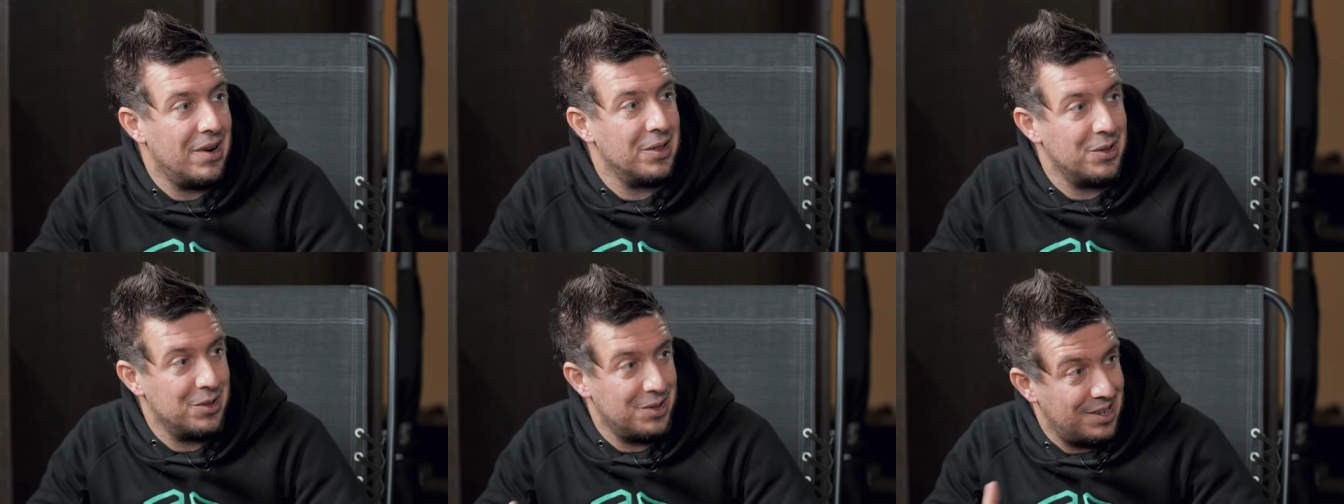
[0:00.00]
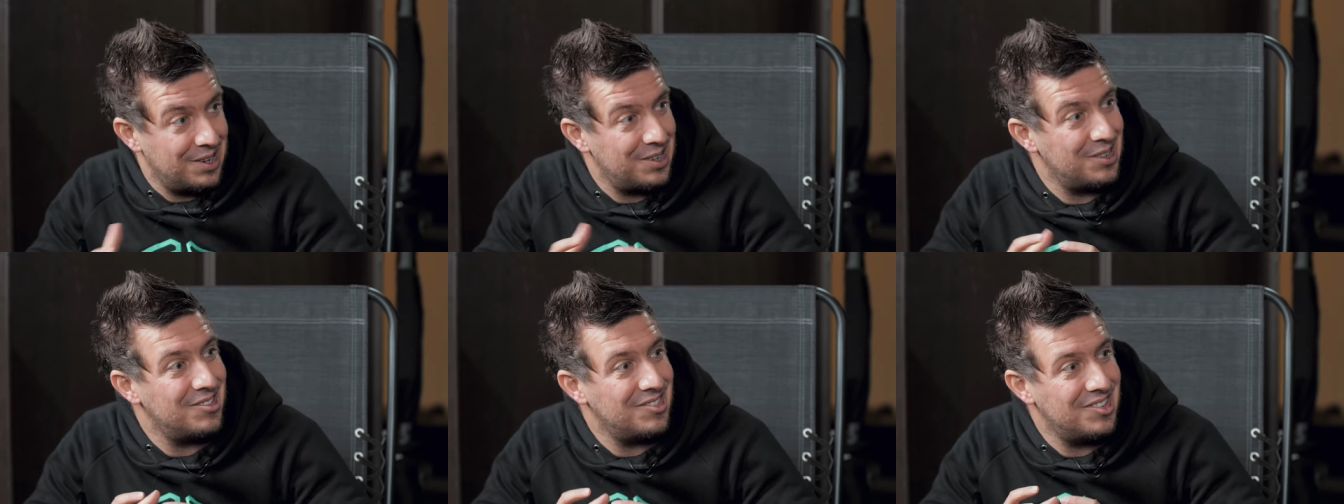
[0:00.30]
Rather
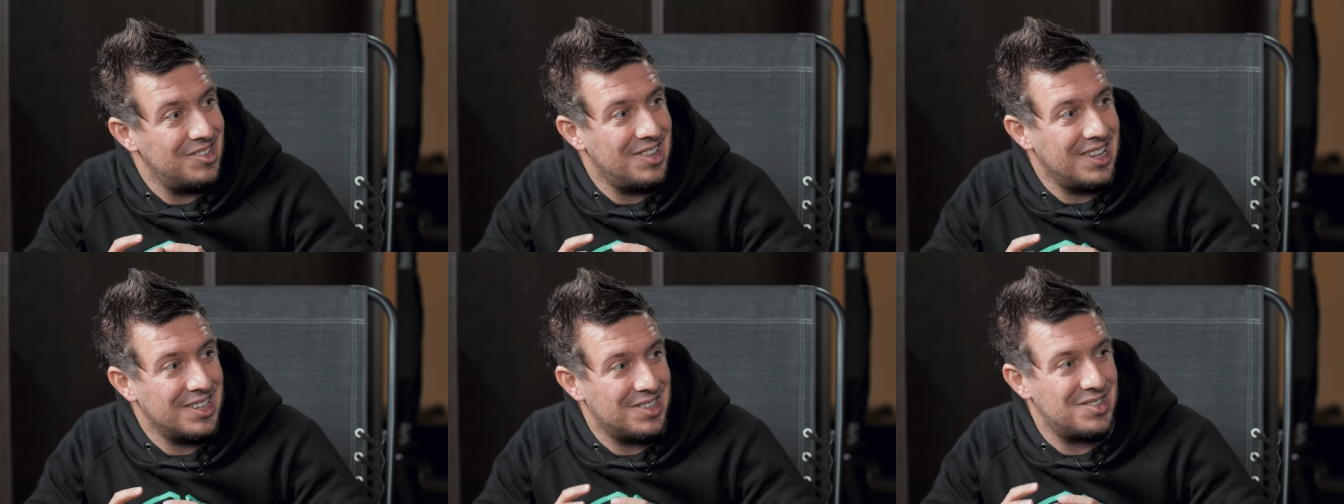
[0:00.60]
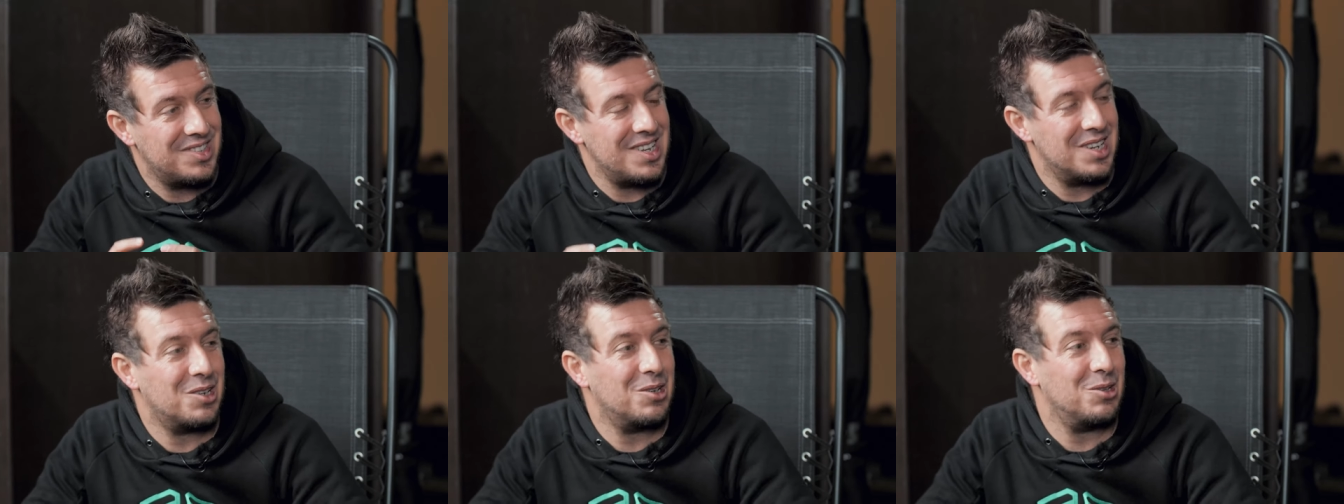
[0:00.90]
than, like
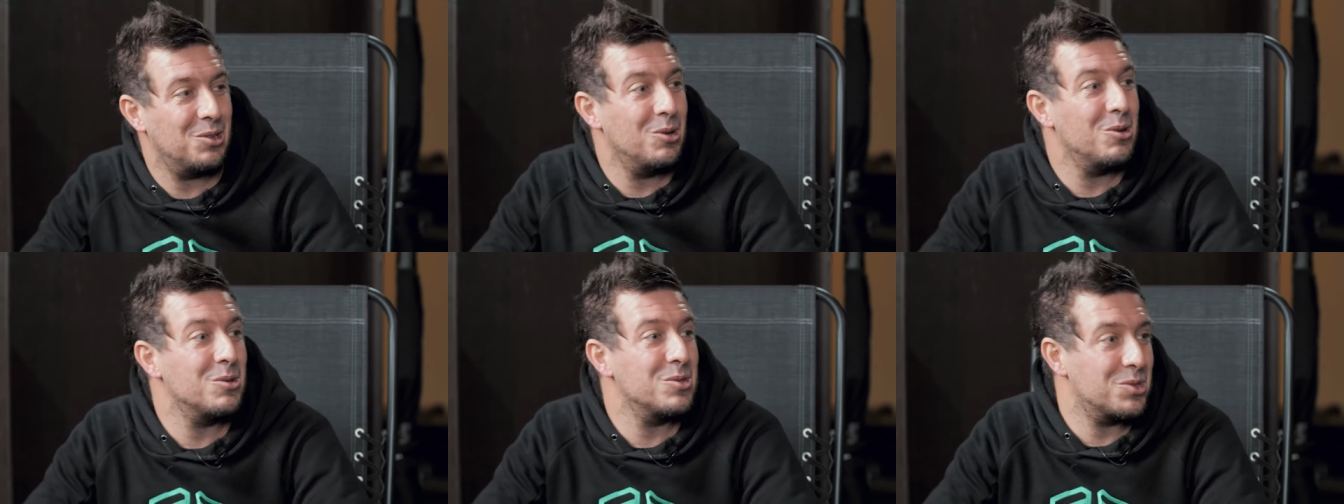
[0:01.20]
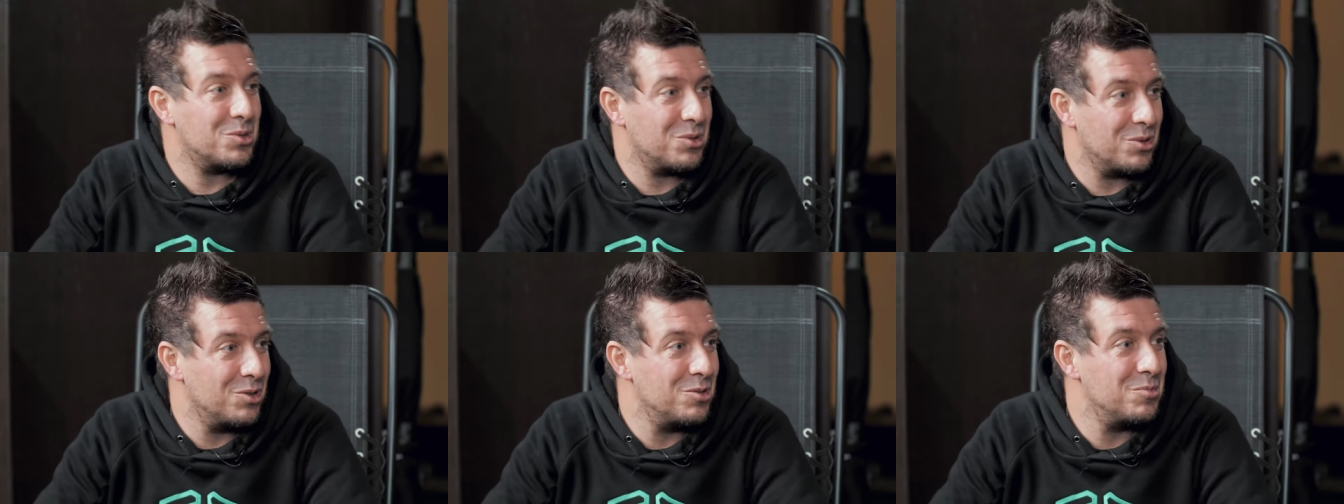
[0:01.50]
you said,
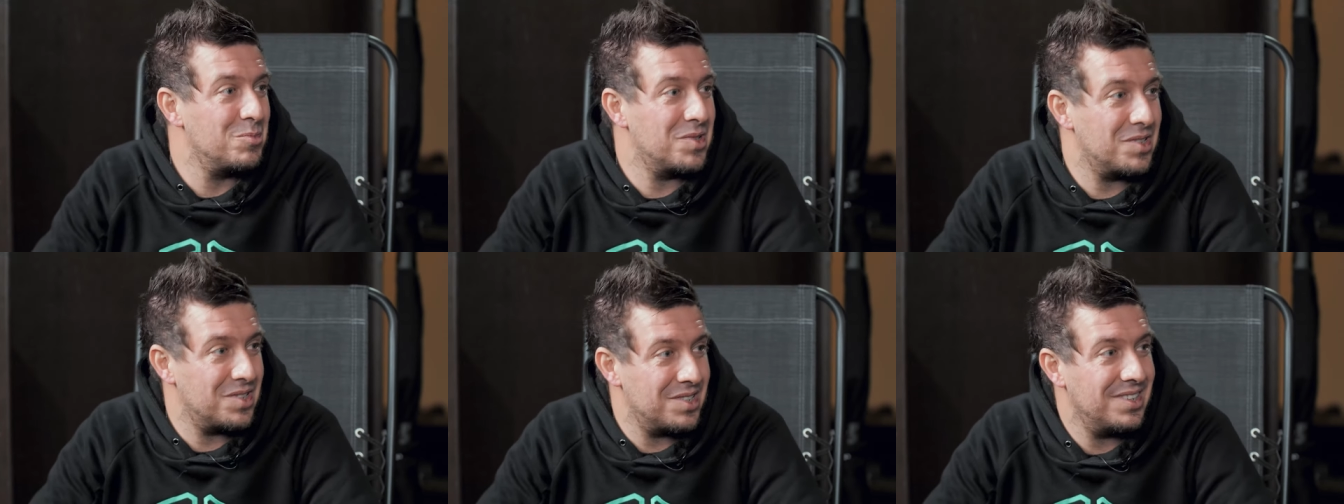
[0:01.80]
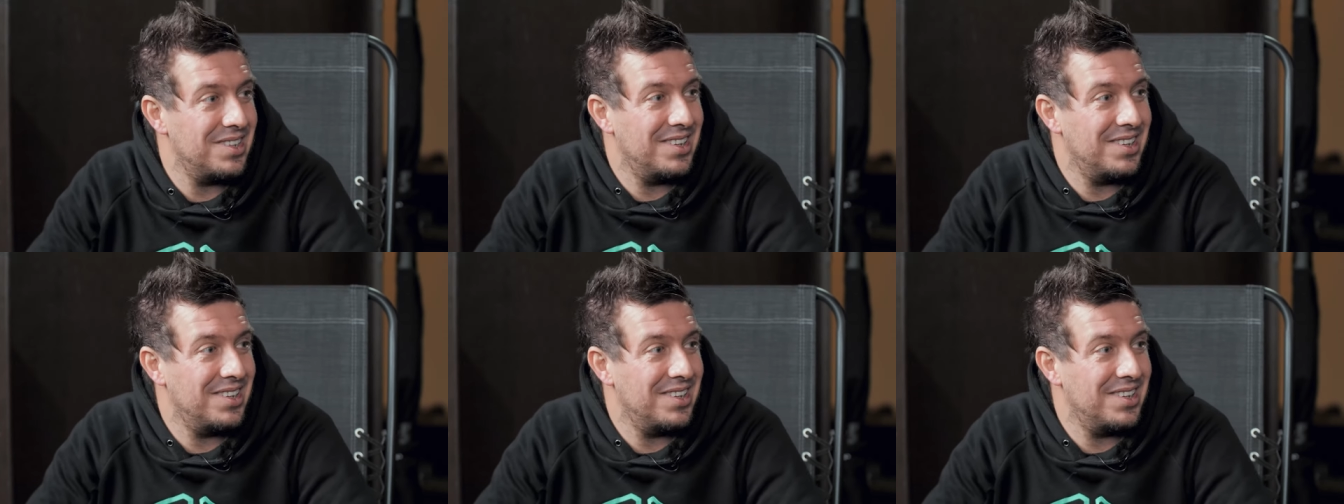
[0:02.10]
closed groups.